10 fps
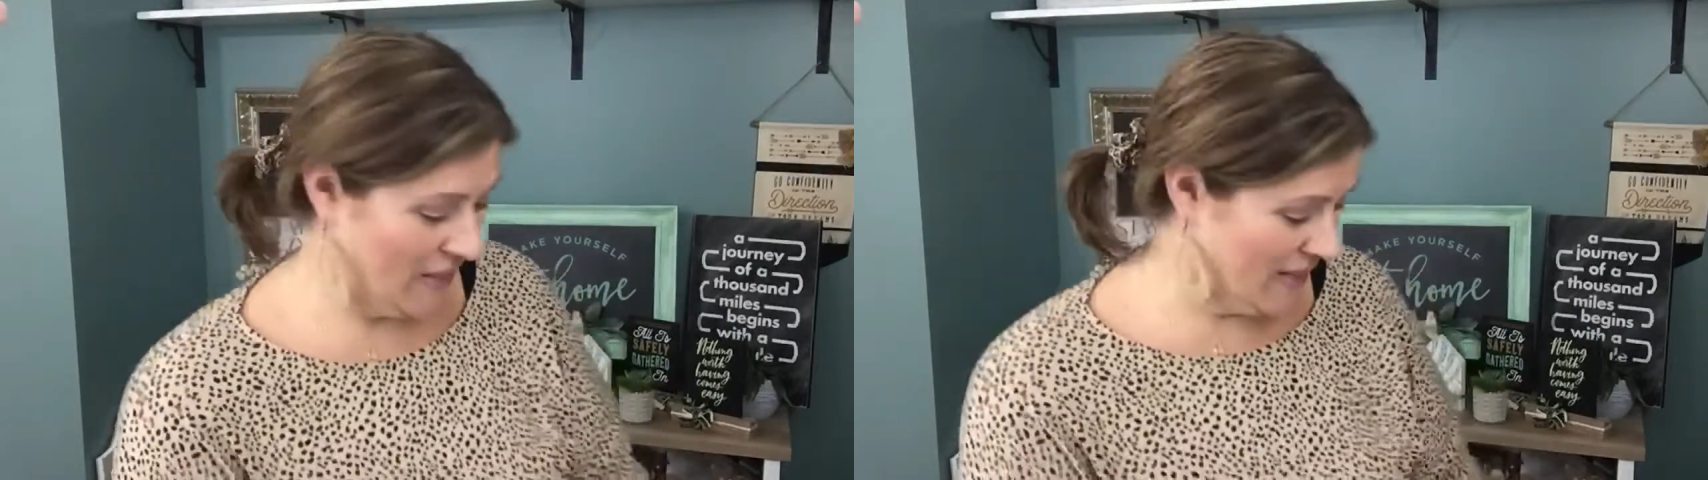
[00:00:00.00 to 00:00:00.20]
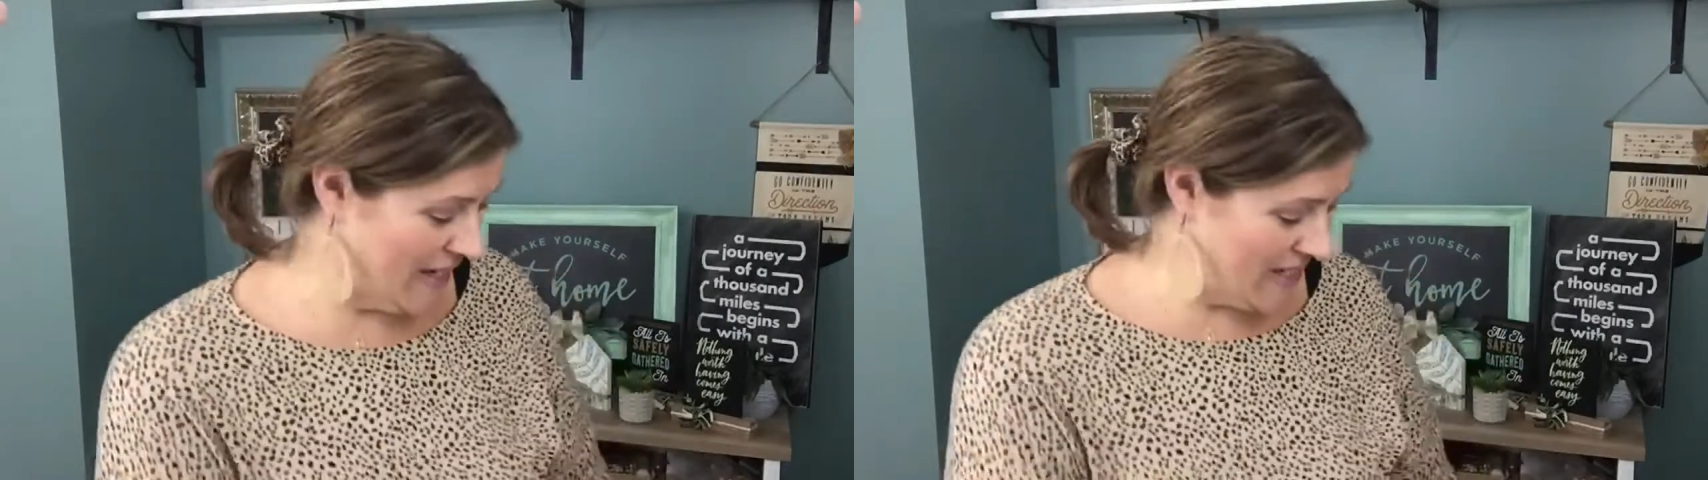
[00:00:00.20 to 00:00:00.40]

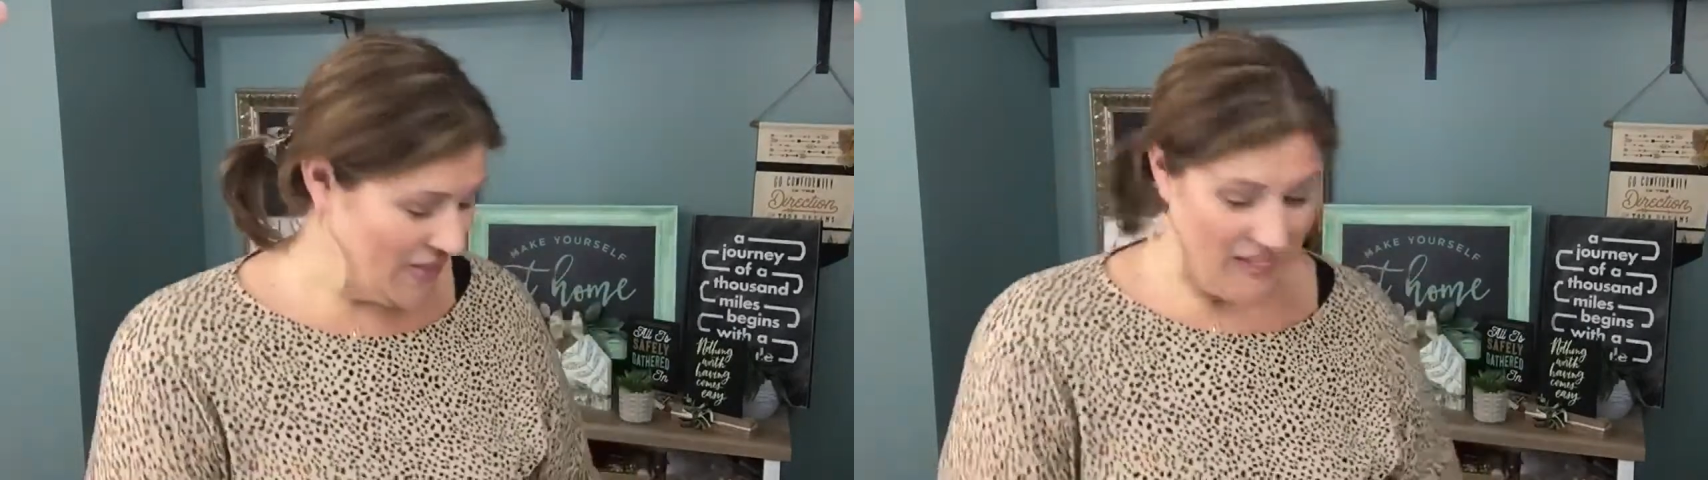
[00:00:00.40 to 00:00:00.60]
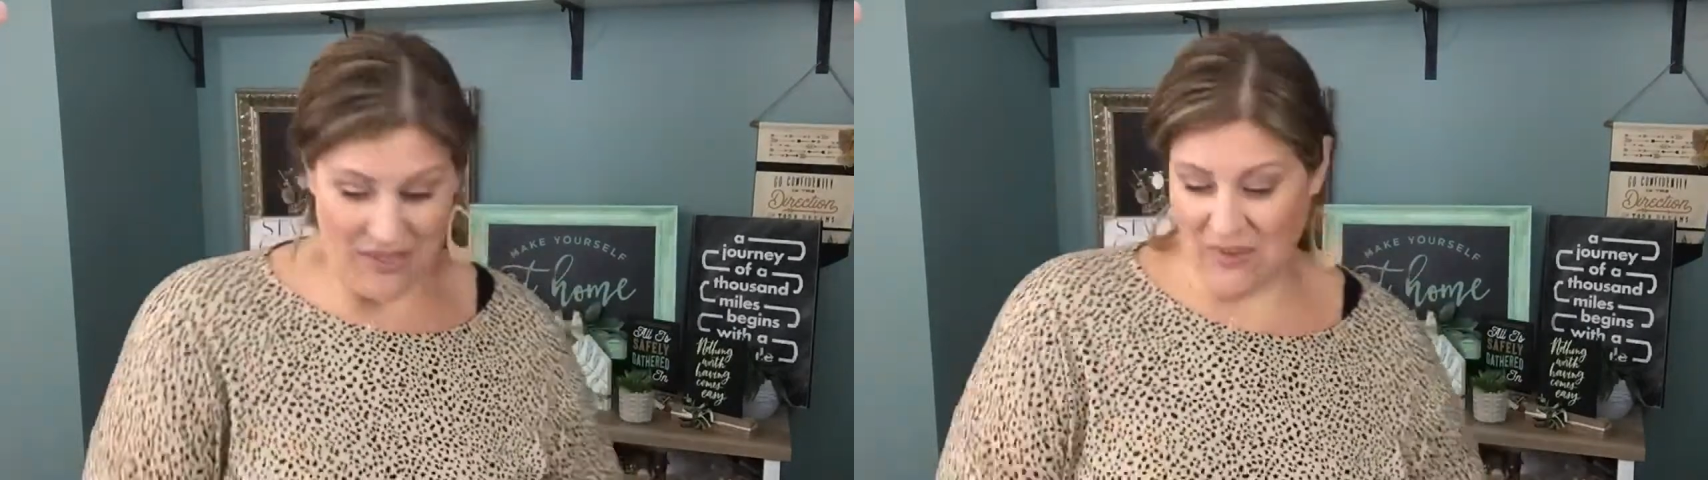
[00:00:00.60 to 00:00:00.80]
Thank you,
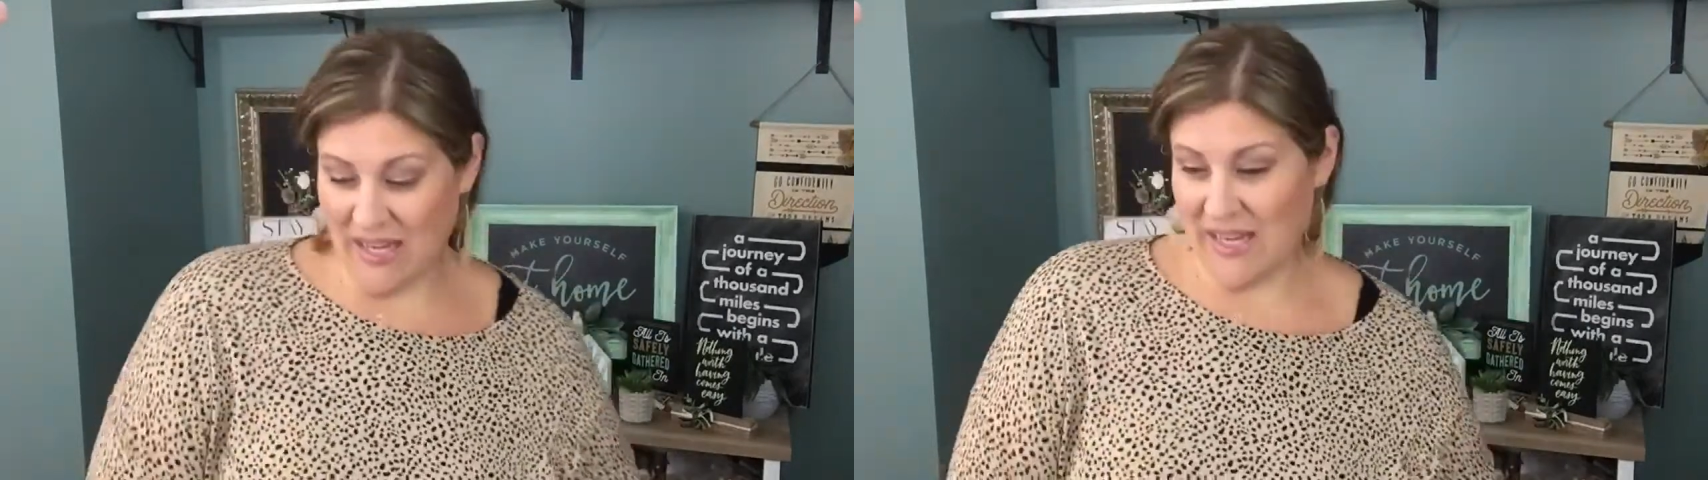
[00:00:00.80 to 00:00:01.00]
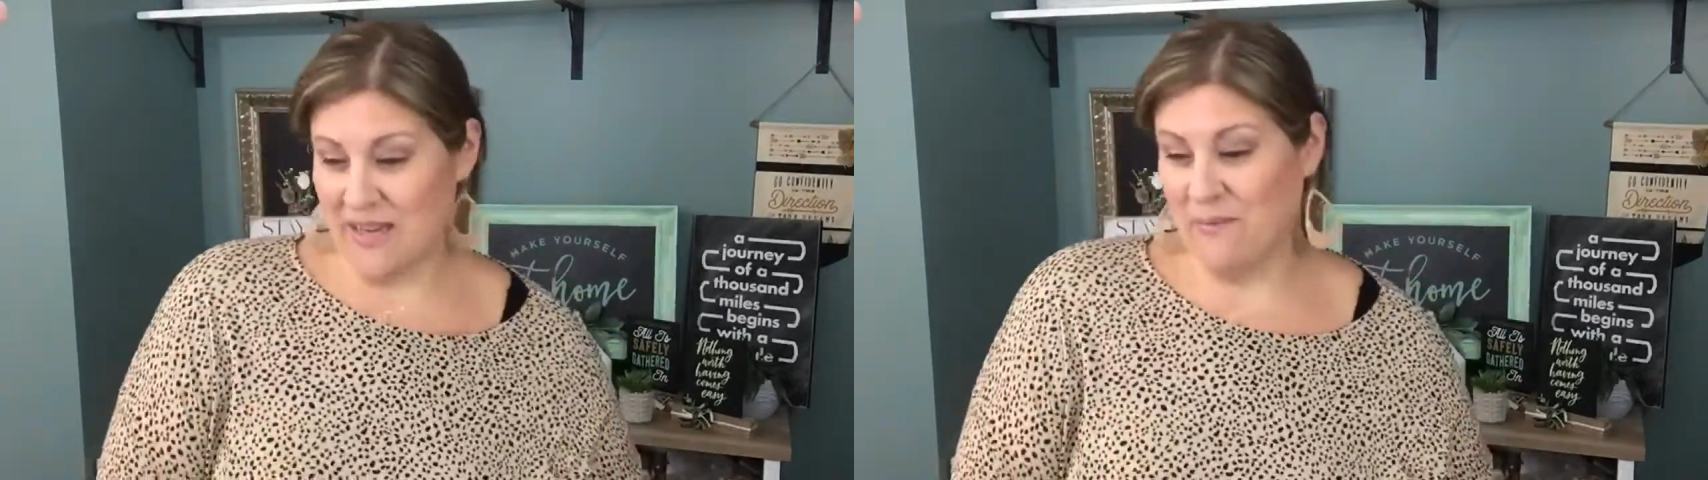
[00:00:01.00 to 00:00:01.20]
thank you,
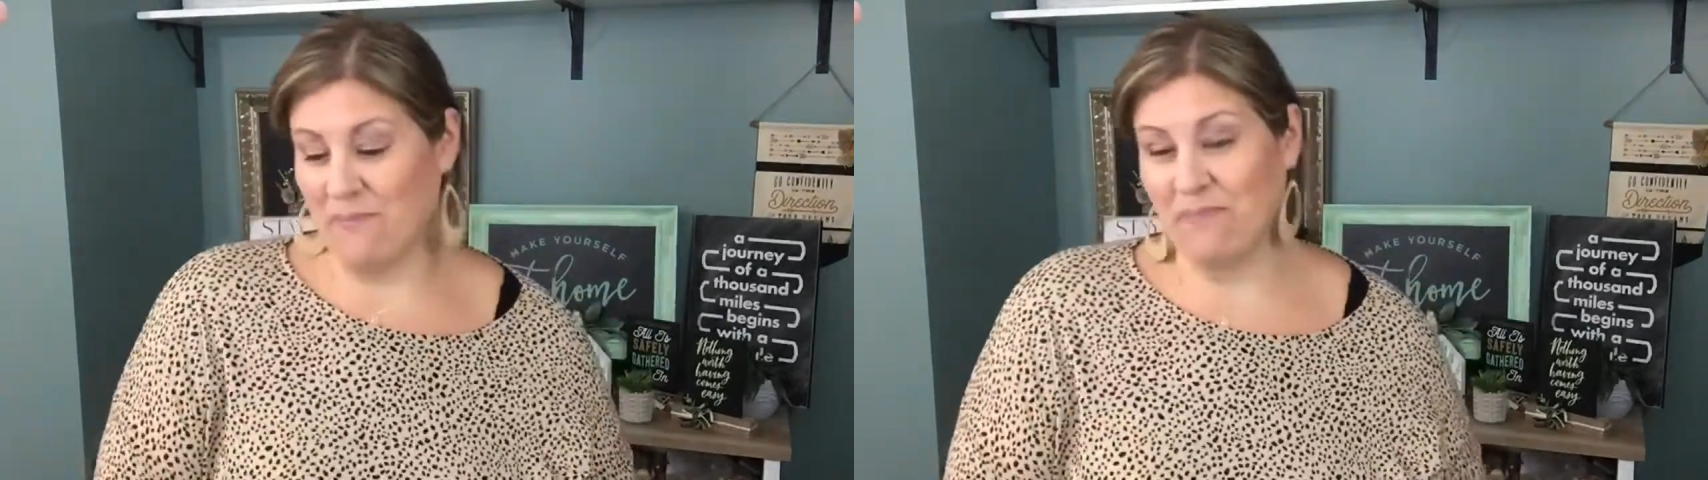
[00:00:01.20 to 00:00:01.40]
thank you.